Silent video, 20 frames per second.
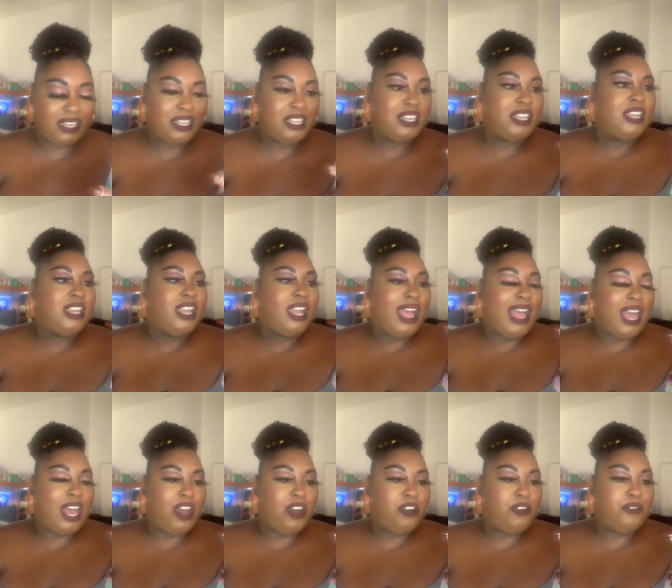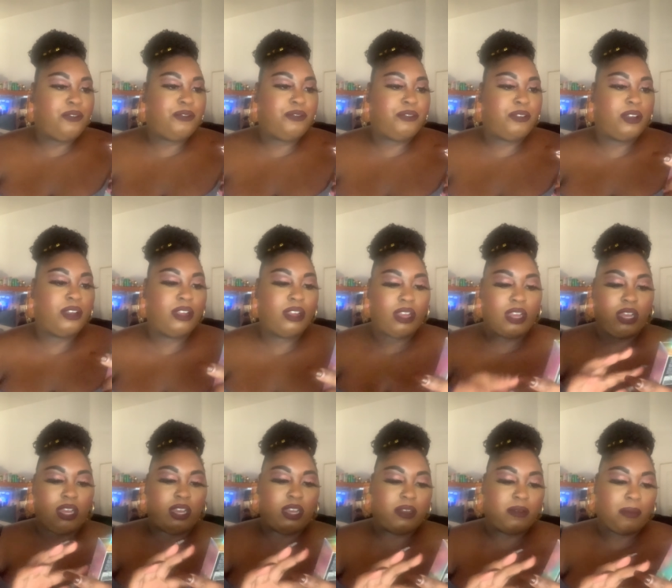e.l.f.
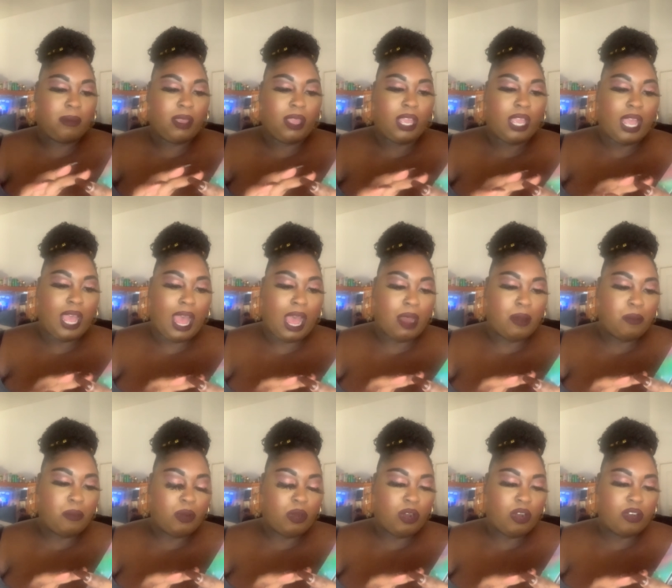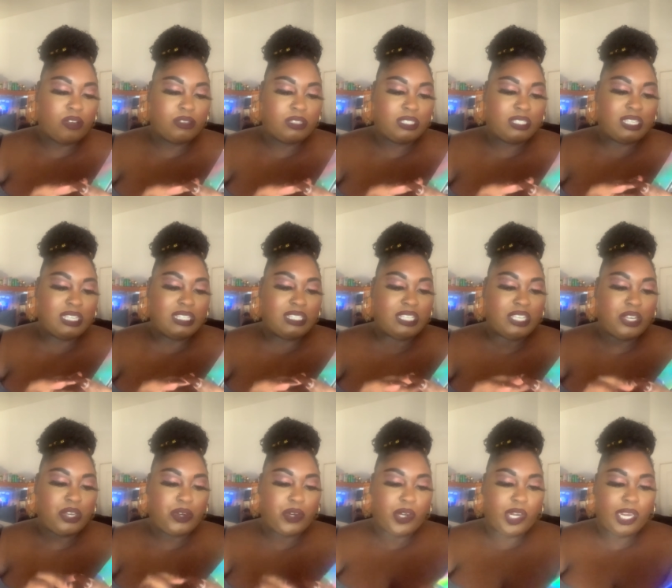Um, Camo CC
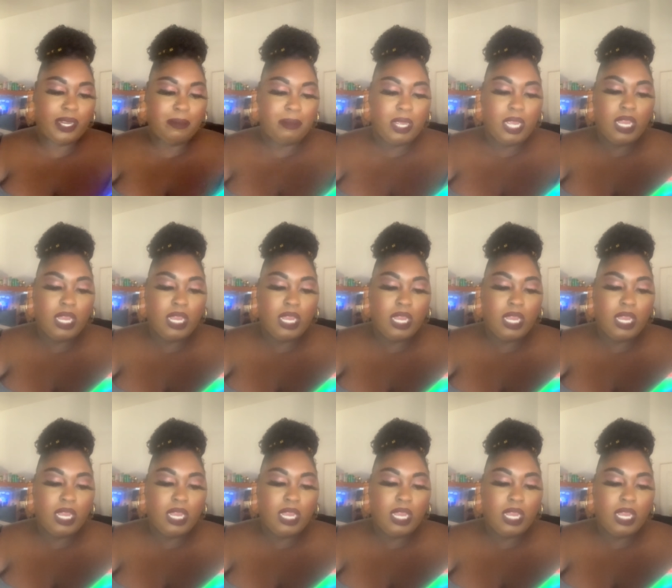Cream.